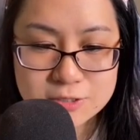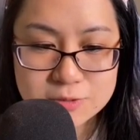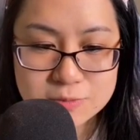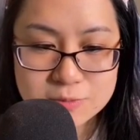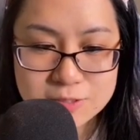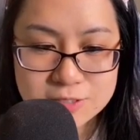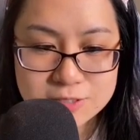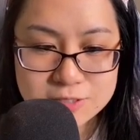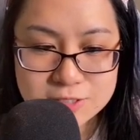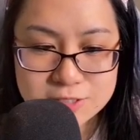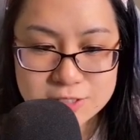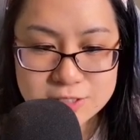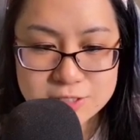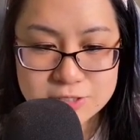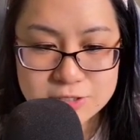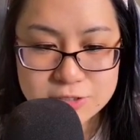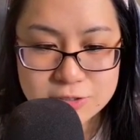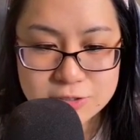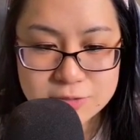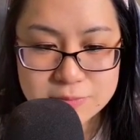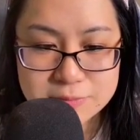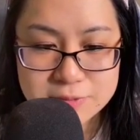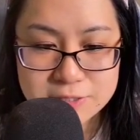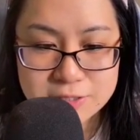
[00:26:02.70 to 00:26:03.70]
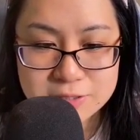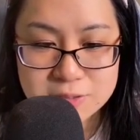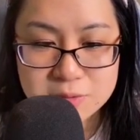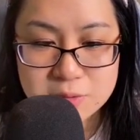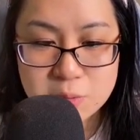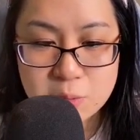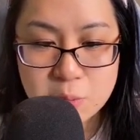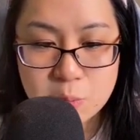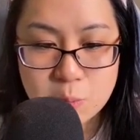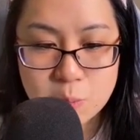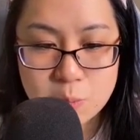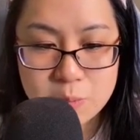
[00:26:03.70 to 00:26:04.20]
want to determine
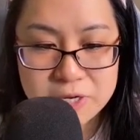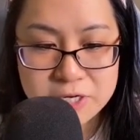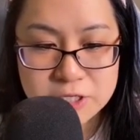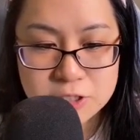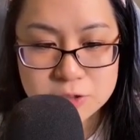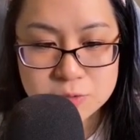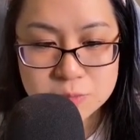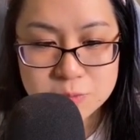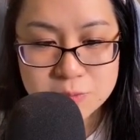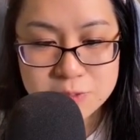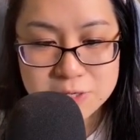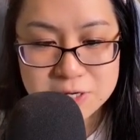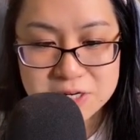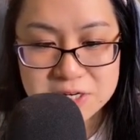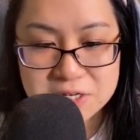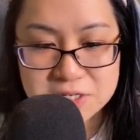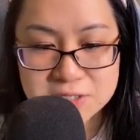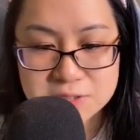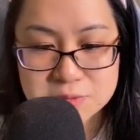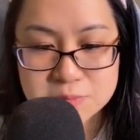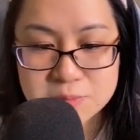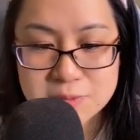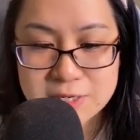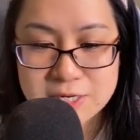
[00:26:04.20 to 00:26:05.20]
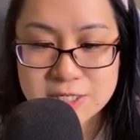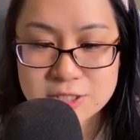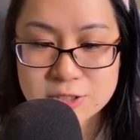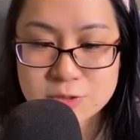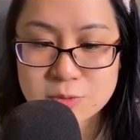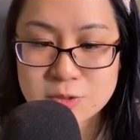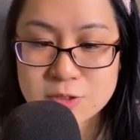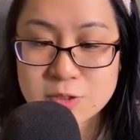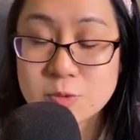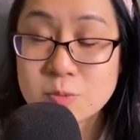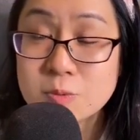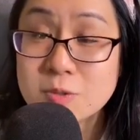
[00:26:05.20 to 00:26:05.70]
which one is
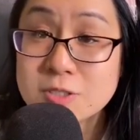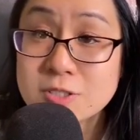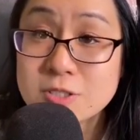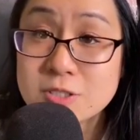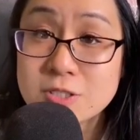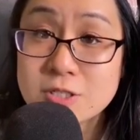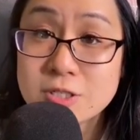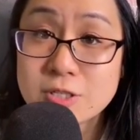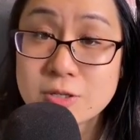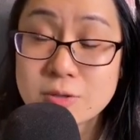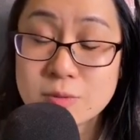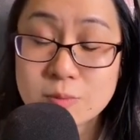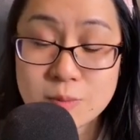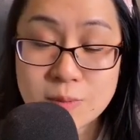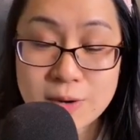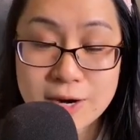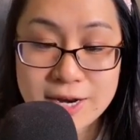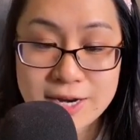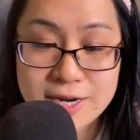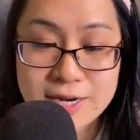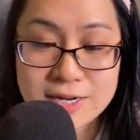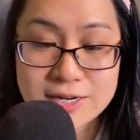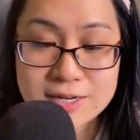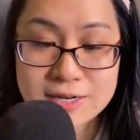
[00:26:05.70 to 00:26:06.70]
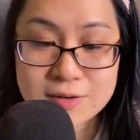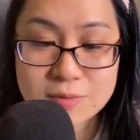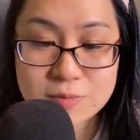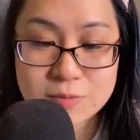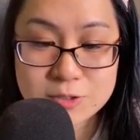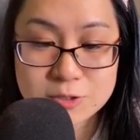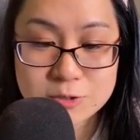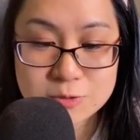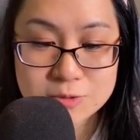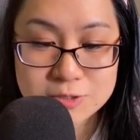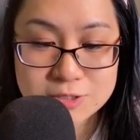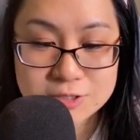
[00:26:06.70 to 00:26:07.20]
which one's to the right and
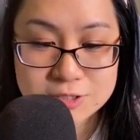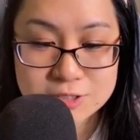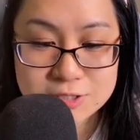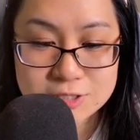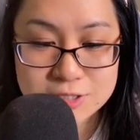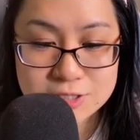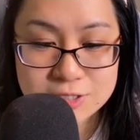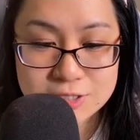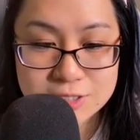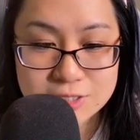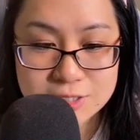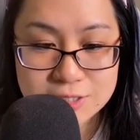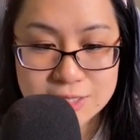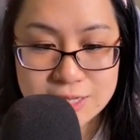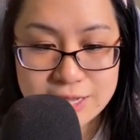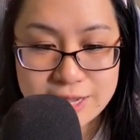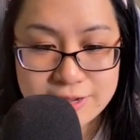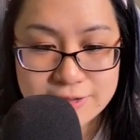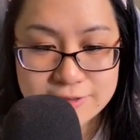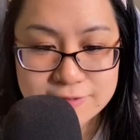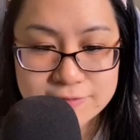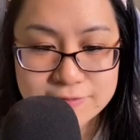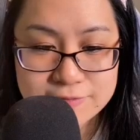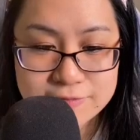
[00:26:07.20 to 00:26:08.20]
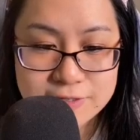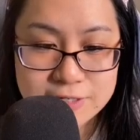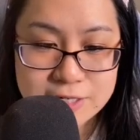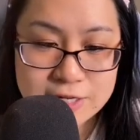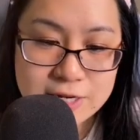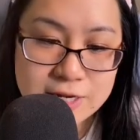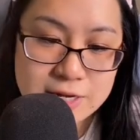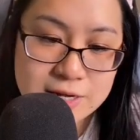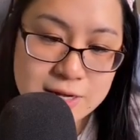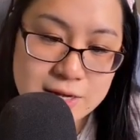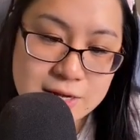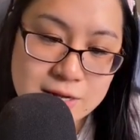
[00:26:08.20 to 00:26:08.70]
which one's to the left.
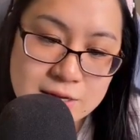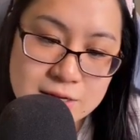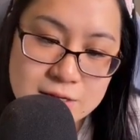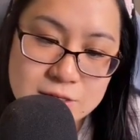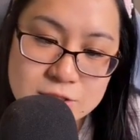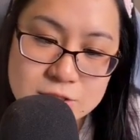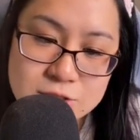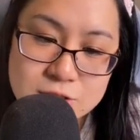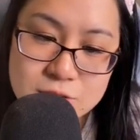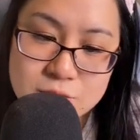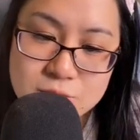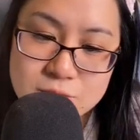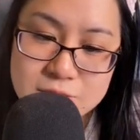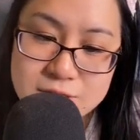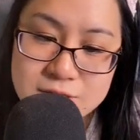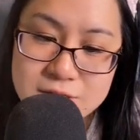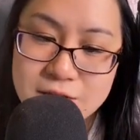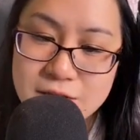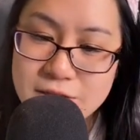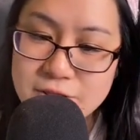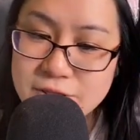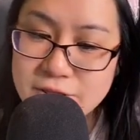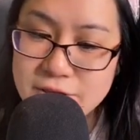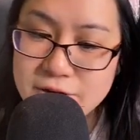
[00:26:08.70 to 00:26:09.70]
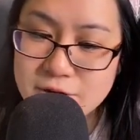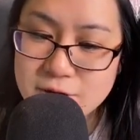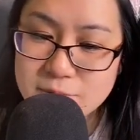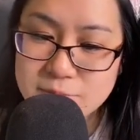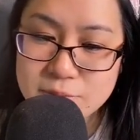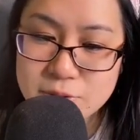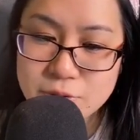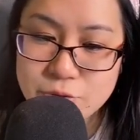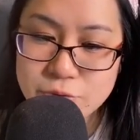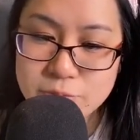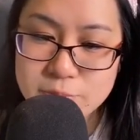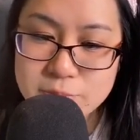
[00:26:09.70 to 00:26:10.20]
So again, they are
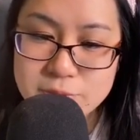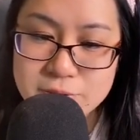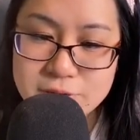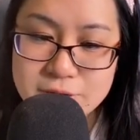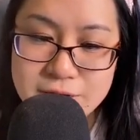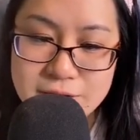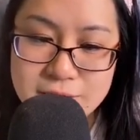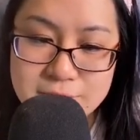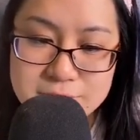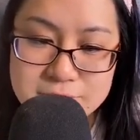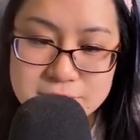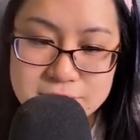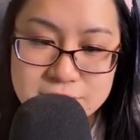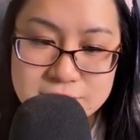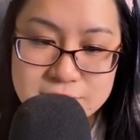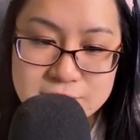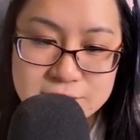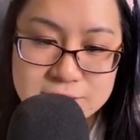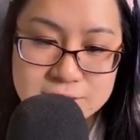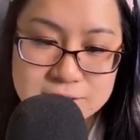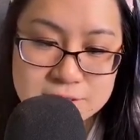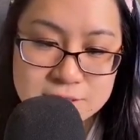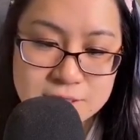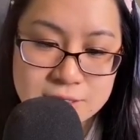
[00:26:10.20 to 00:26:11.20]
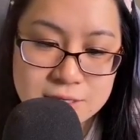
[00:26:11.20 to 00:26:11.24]
both parabolas,